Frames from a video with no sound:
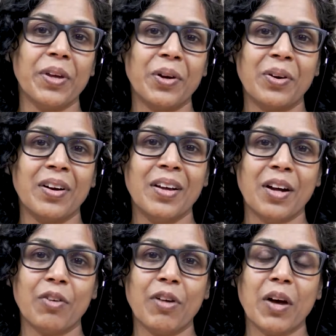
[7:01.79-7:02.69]
there
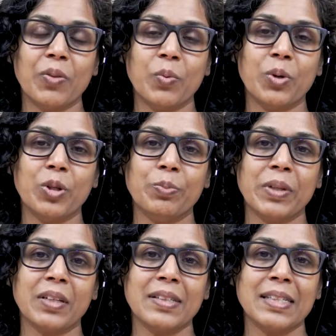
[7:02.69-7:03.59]
around the world,
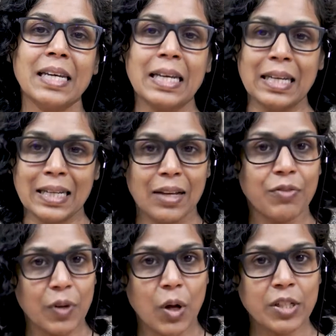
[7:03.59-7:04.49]
because
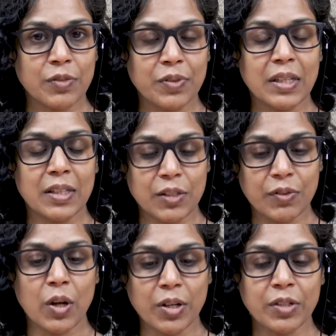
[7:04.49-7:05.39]
this
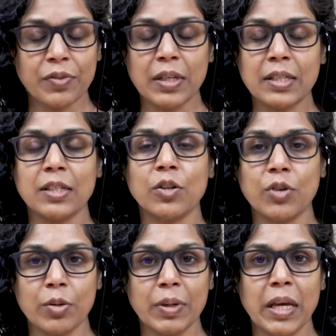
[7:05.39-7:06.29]
philosophy is
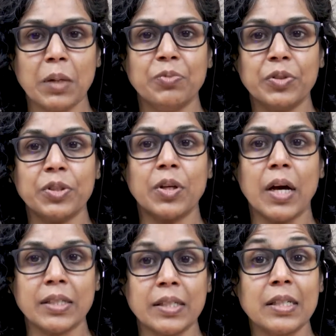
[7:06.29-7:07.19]
incredibly helpful to
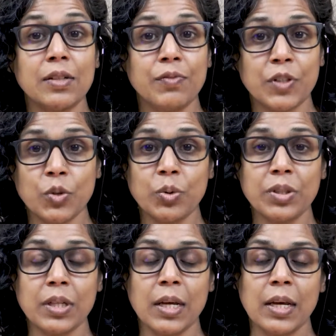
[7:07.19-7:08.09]
us as
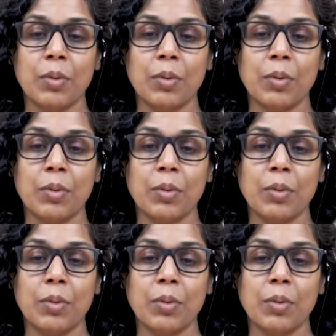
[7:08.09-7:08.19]
individuals,